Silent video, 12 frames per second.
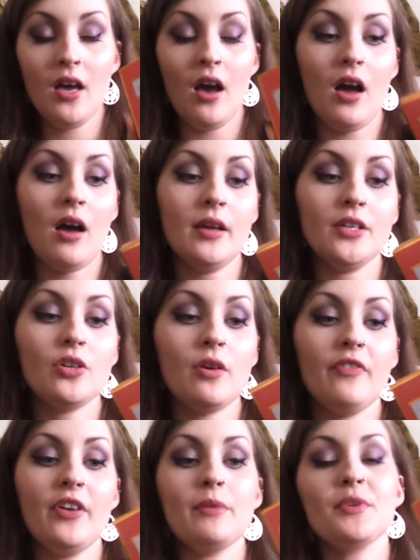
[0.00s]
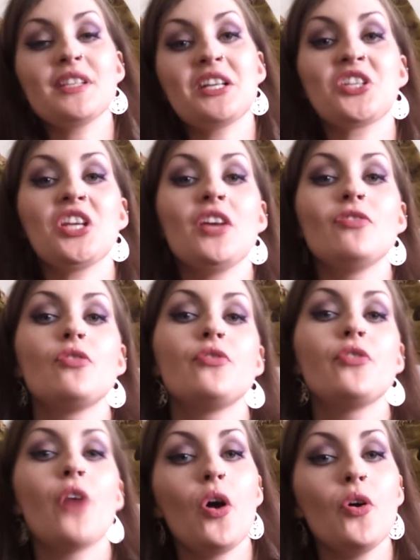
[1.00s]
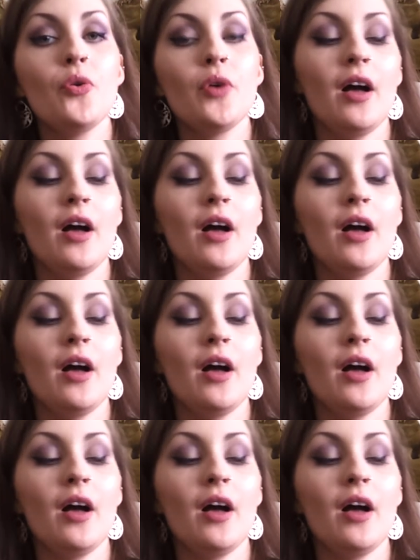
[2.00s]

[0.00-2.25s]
You know, if anyone's actually in the know,